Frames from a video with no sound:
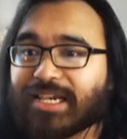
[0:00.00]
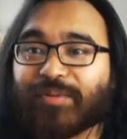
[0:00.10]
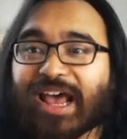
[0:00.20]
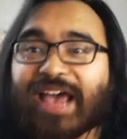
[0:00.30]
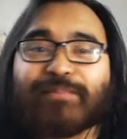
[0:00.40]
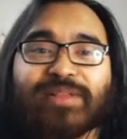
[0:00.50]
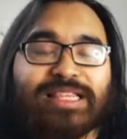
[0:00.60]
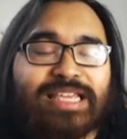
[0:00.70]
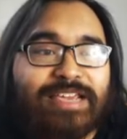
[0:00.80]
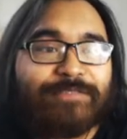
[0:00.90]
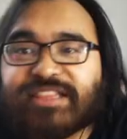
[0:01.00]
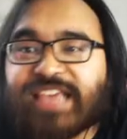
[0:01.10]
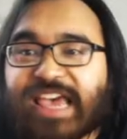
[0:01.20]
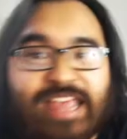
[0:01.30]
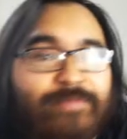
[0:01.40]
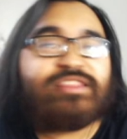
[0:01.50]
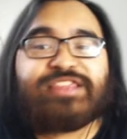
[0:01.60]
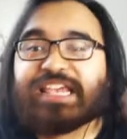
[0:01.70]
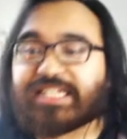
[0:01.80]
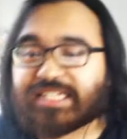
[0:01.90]
But I believe that
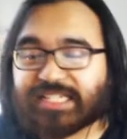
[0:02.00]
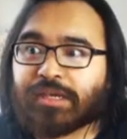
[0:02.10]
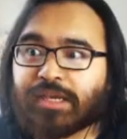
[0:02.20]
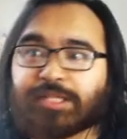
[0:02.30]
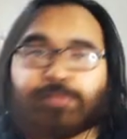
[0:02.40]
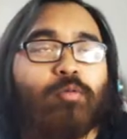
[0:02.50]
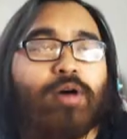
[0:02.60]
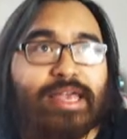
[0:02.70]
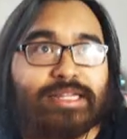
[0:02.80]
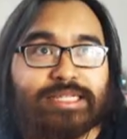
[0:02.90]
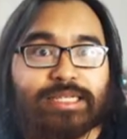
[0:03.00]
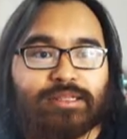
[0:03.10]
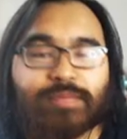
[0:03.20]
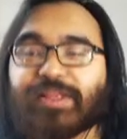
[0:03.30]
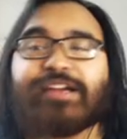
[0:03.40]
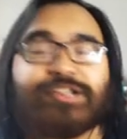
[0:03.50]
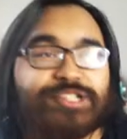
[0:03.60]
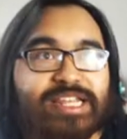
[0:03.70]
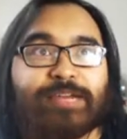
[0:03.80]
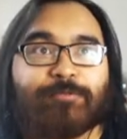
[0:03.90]
this is what the
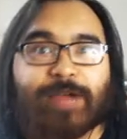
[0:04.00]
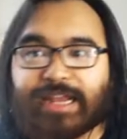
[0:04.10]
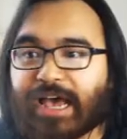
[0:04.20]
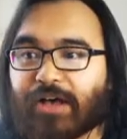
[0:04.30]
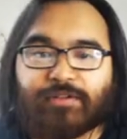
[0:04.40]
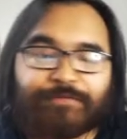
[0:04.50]
players need right now.